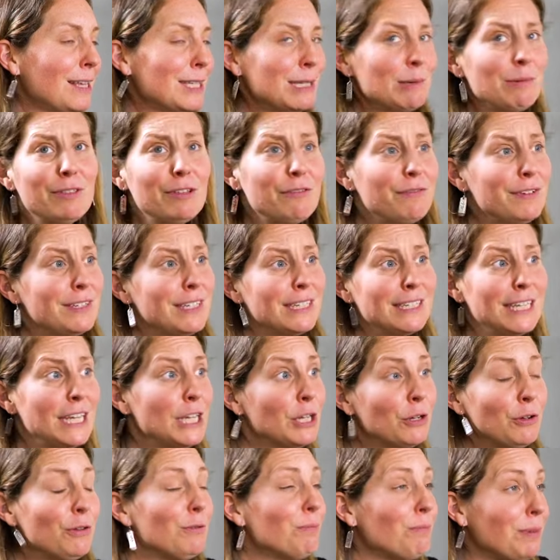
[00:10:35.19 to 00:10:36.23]
Some of the physics
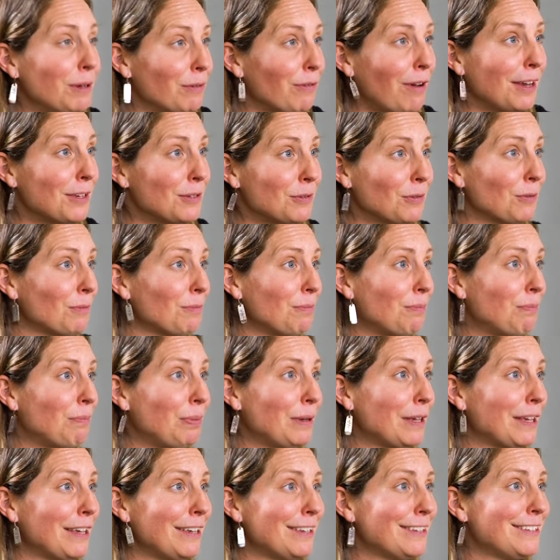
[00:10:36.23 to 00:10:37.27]
he couldn't be right on
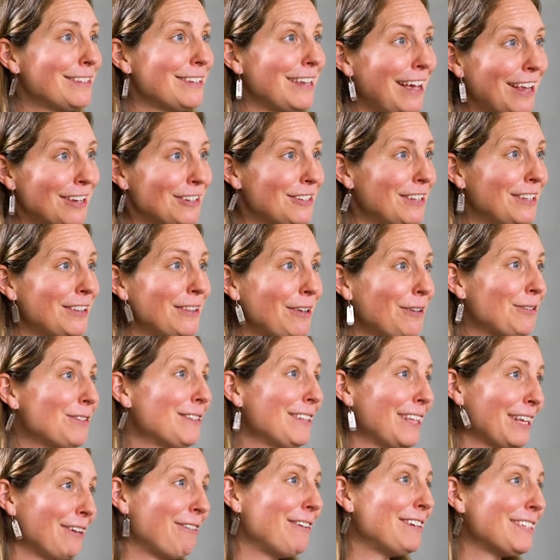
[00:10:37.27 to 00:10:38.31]
because actually
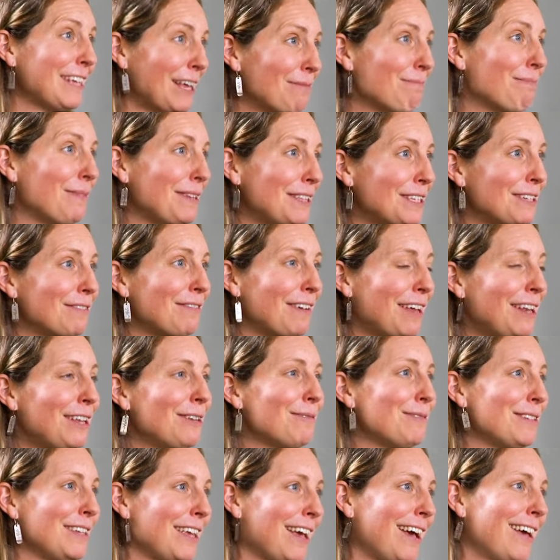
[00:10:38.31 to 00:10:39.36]
those theories hadn't been
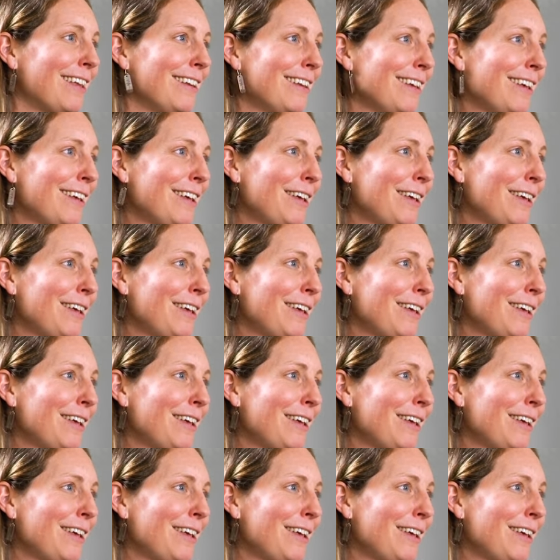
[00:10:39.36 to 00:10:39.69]
developed yet.